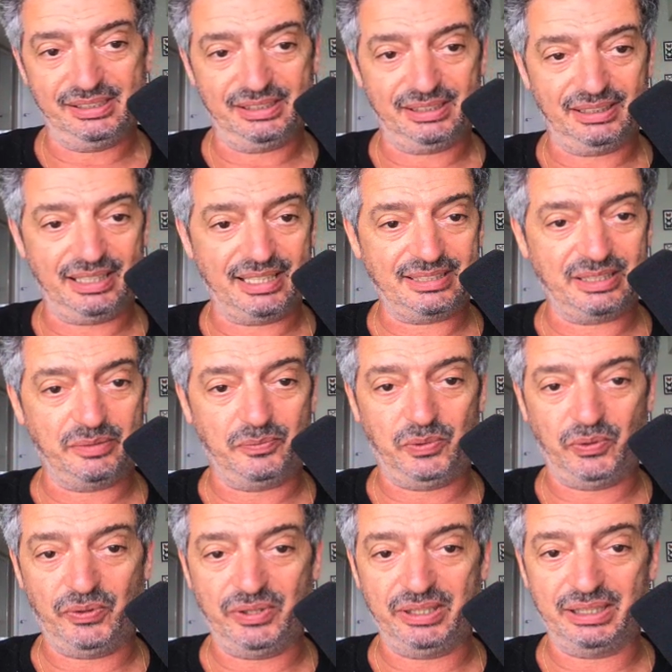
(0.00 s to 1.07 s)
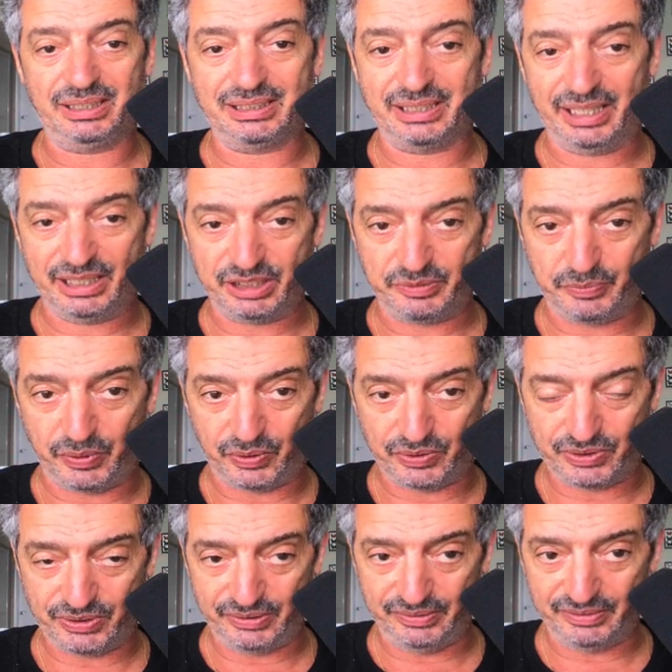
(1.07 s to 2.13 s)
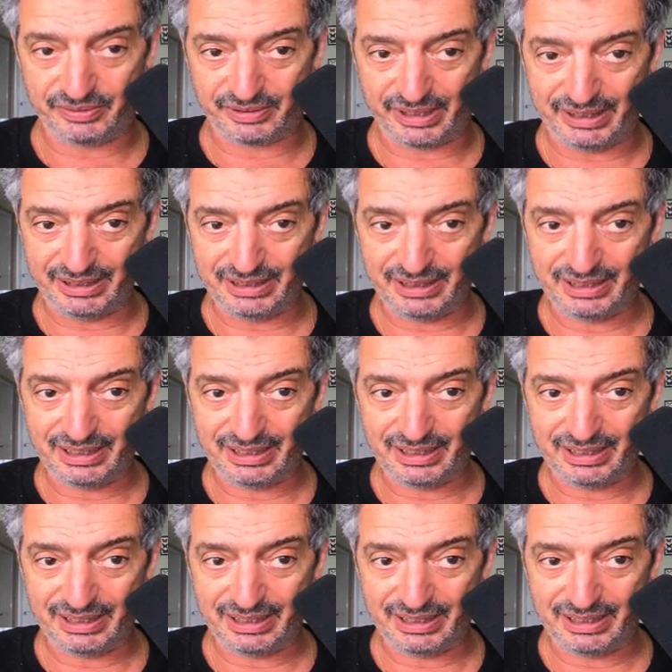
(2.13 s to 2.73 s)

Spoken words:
Class employee extends person, right?